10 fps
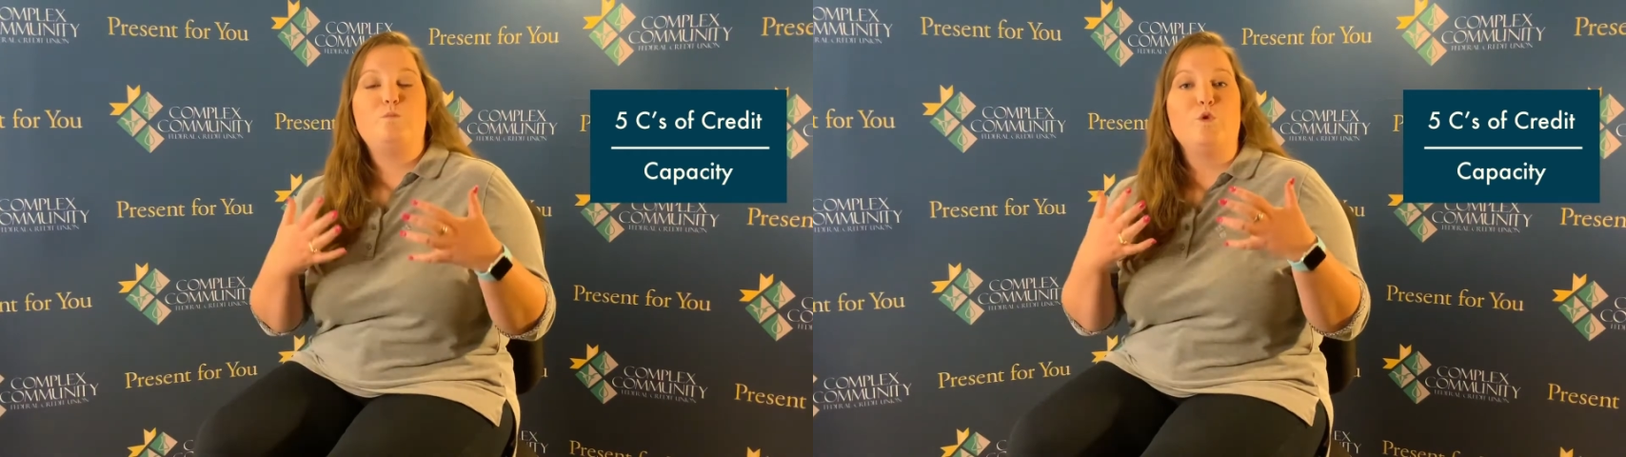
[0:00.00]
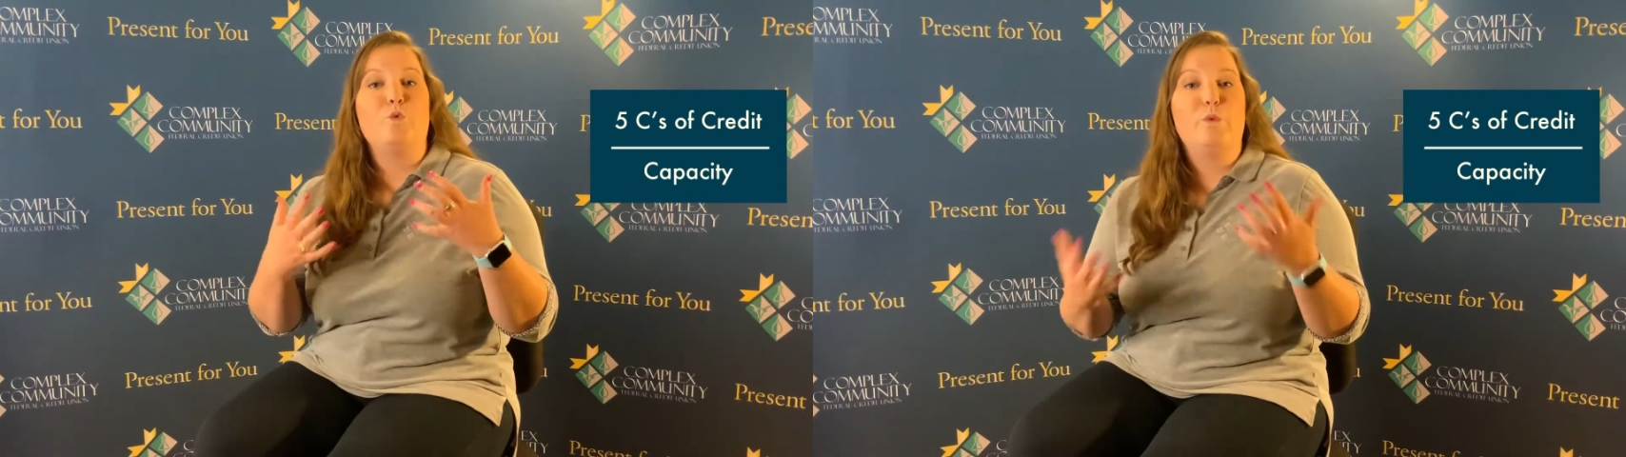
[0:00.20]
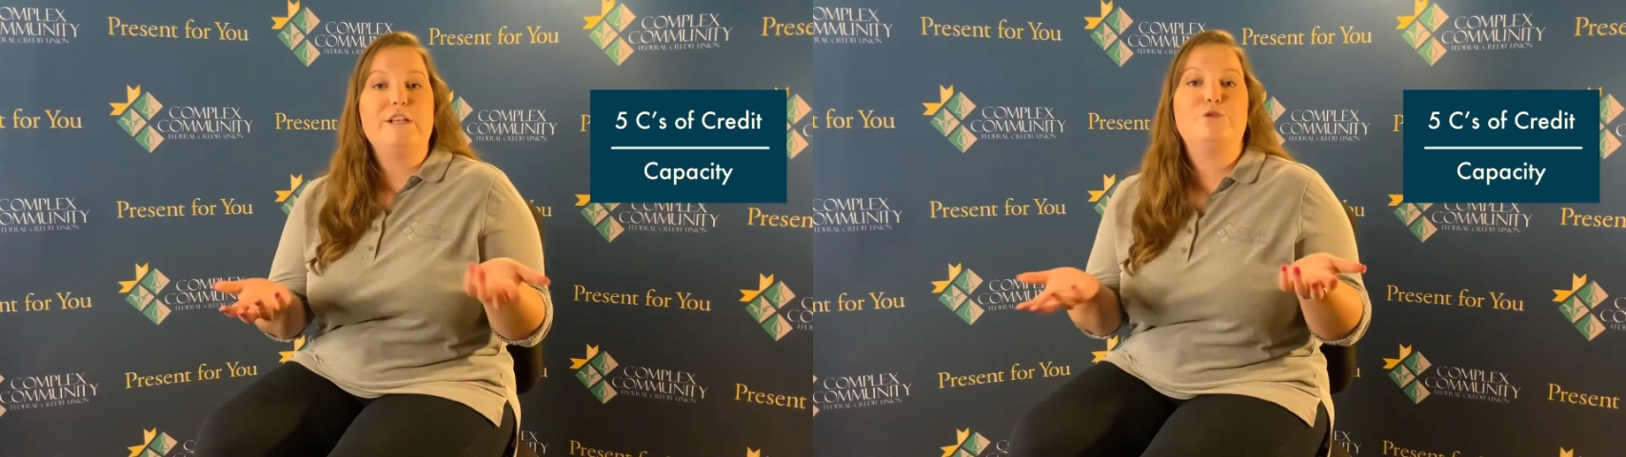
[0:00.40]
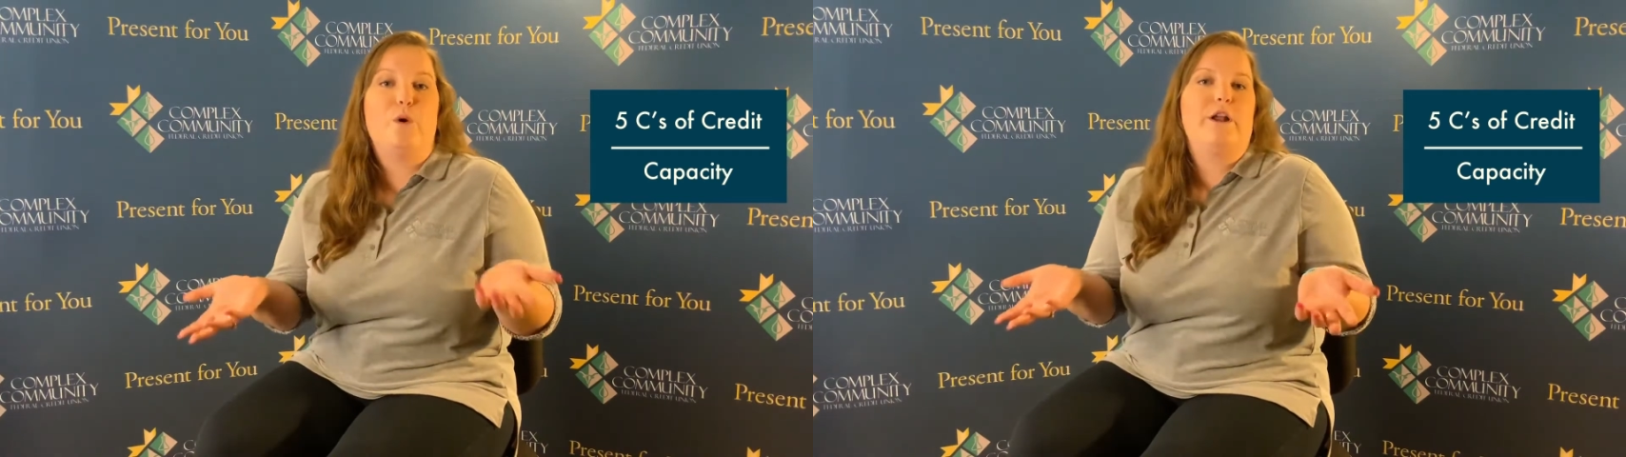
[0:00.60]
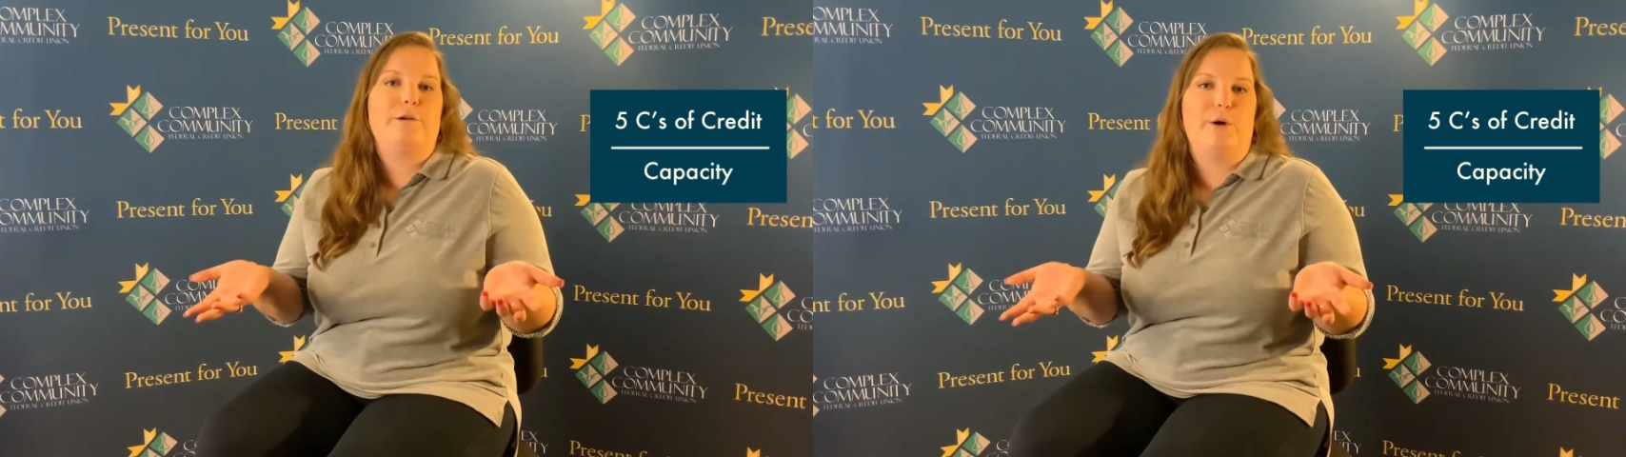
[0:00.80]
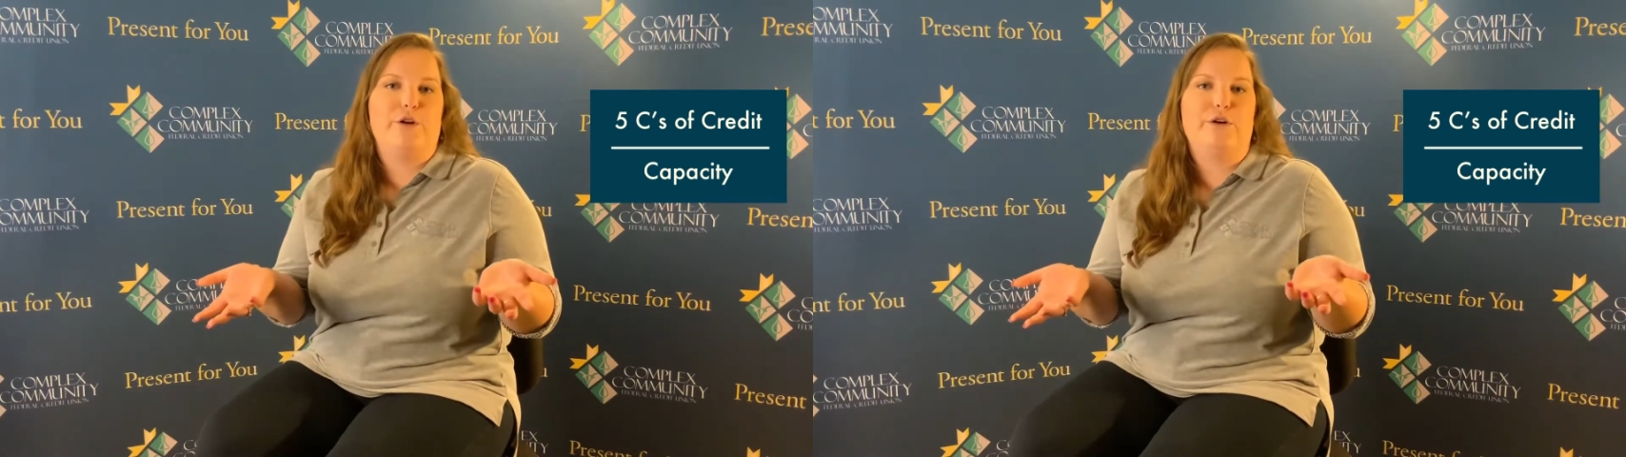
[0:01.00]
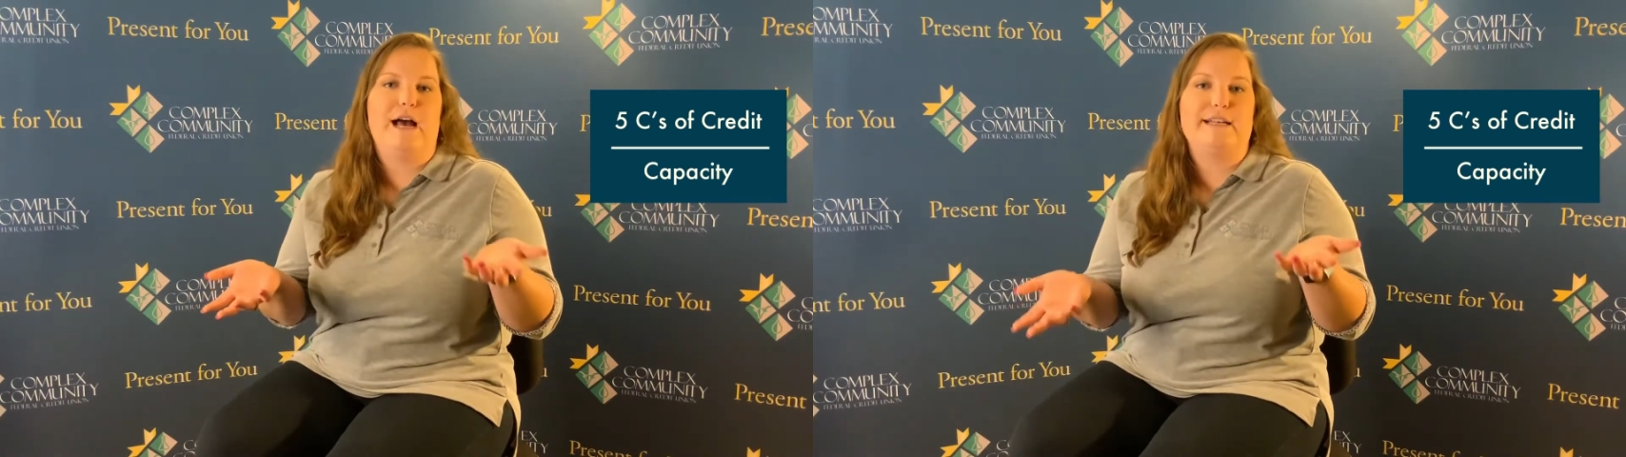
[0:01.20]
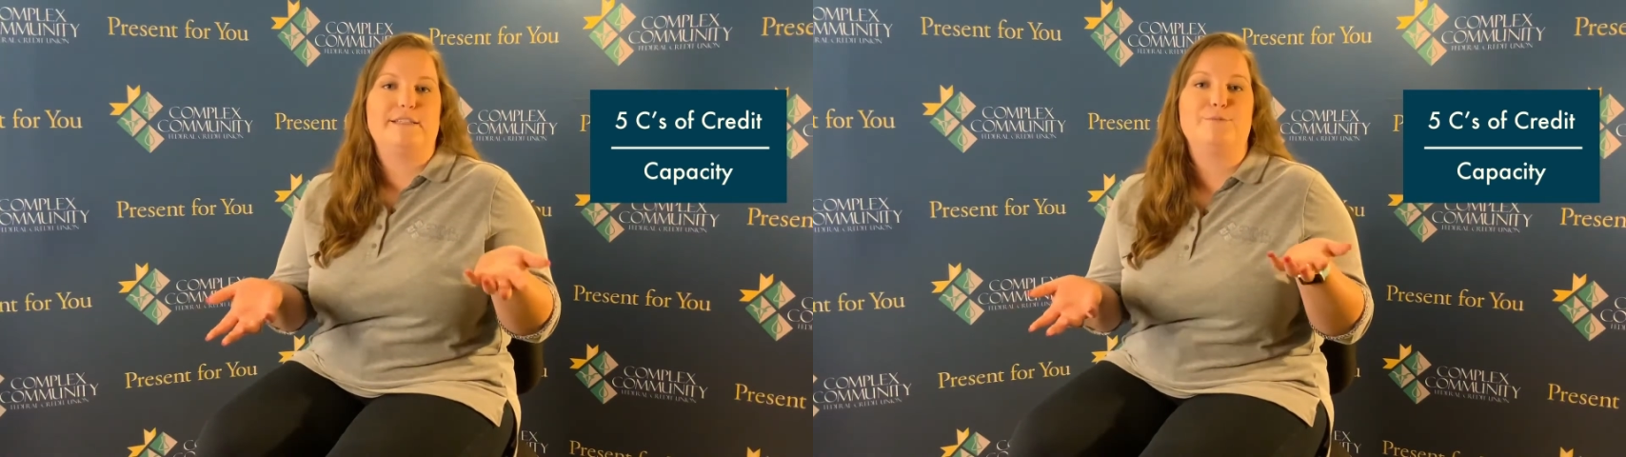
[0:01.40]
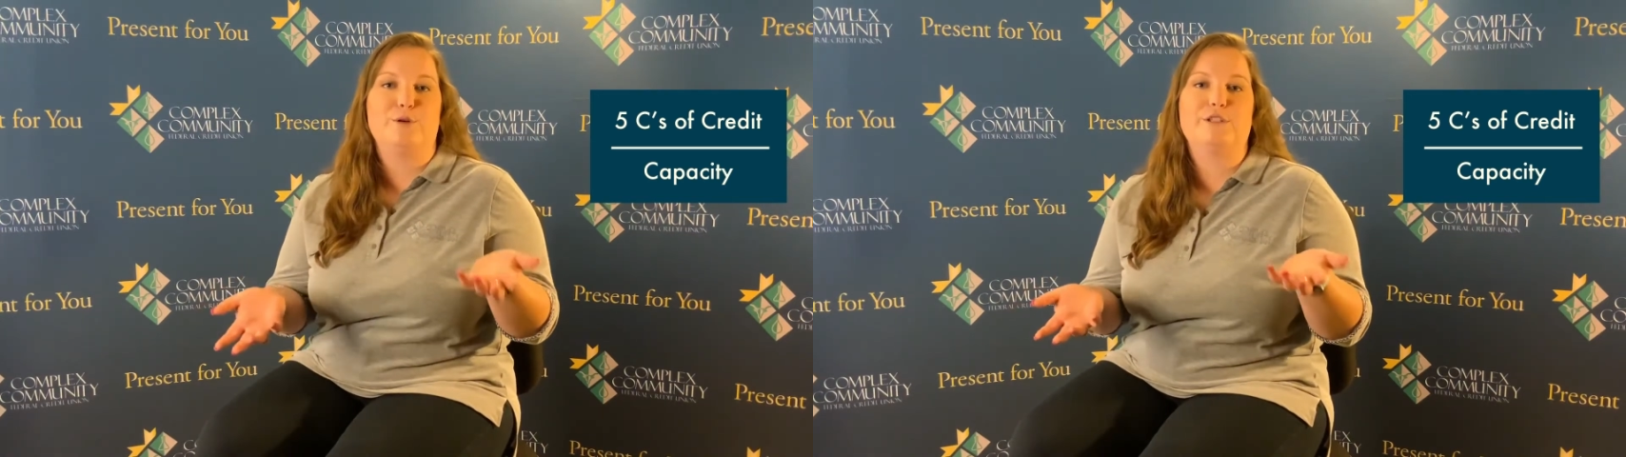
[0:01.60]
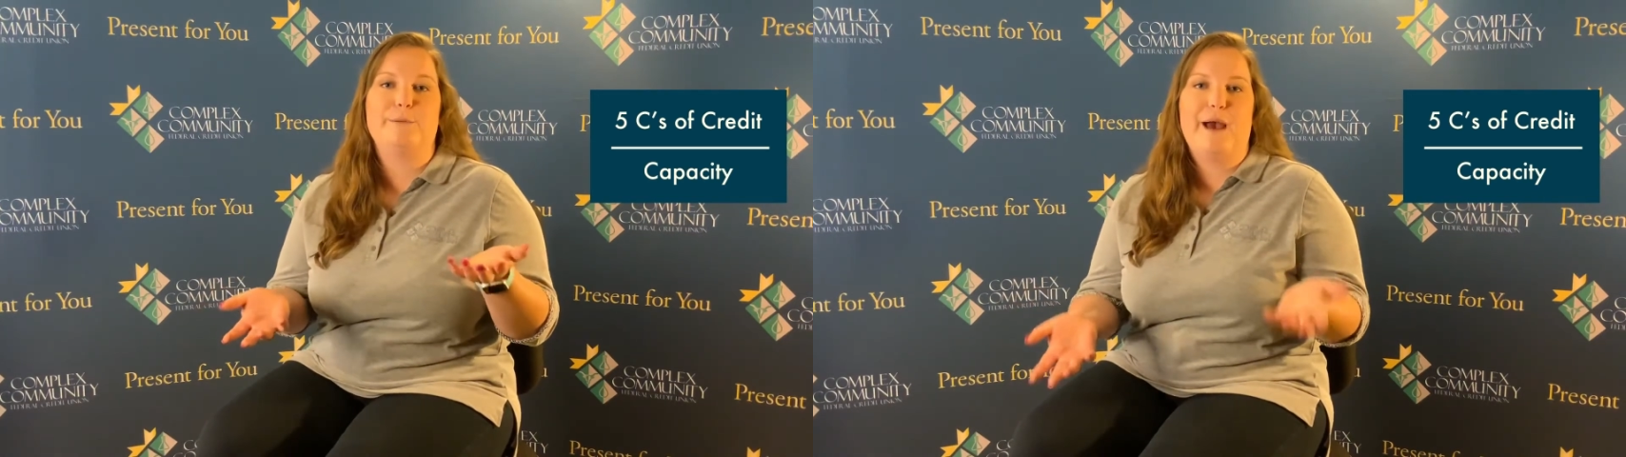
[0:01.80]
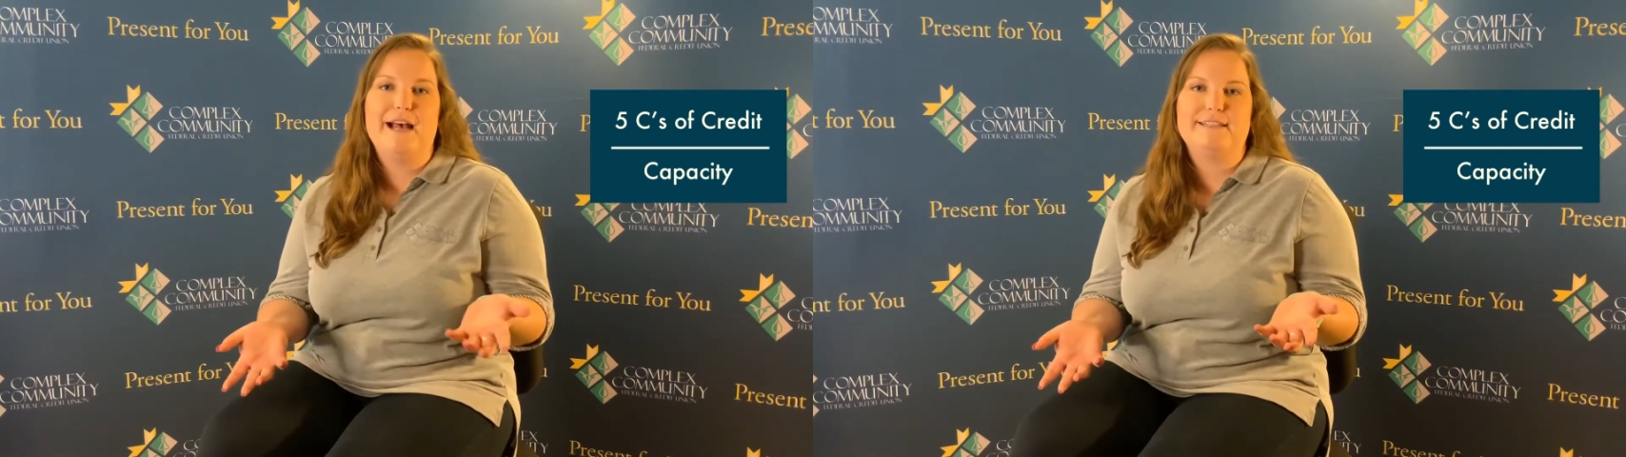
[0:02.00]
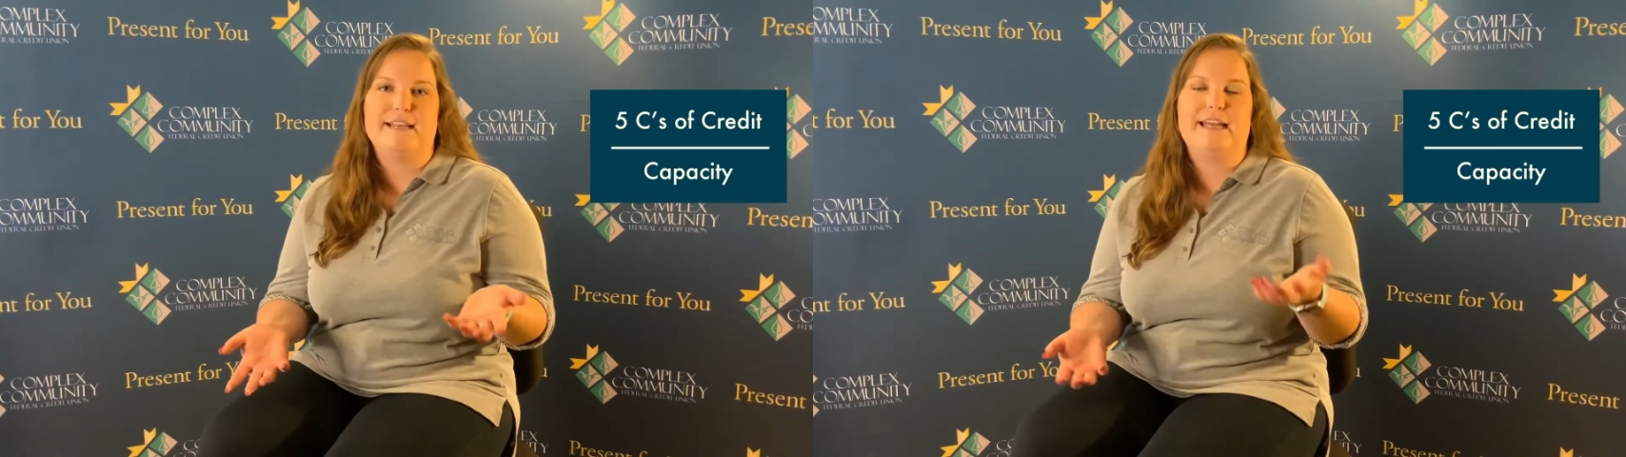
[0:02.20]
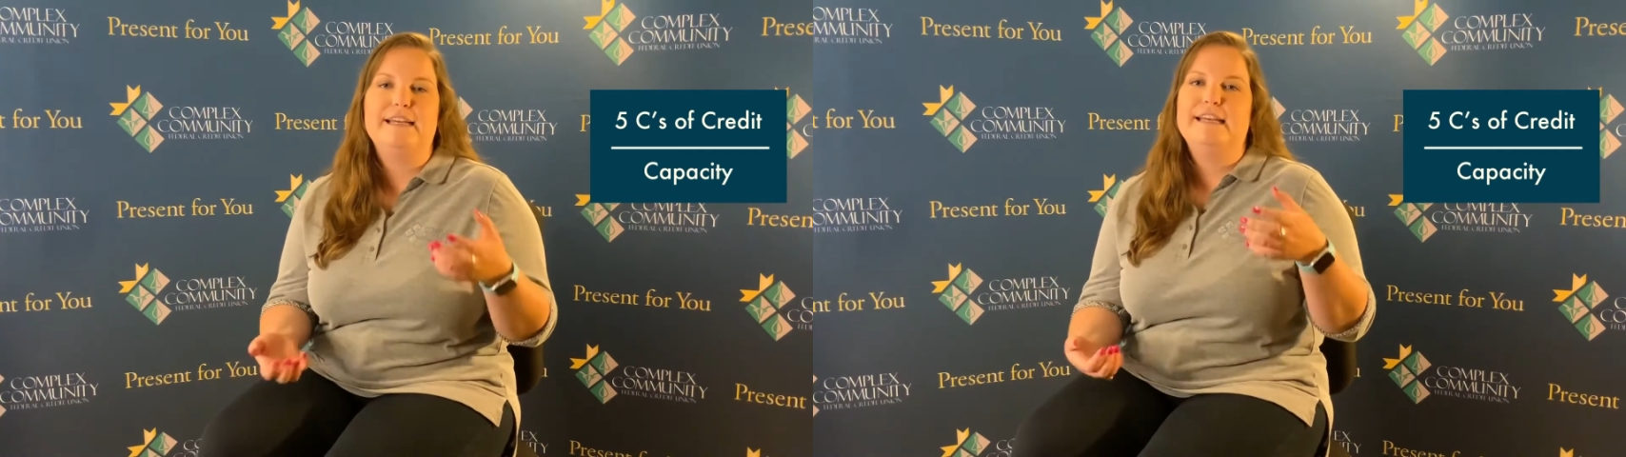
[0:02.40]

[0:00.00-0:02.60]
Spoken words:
Which water bottle has the most capacity?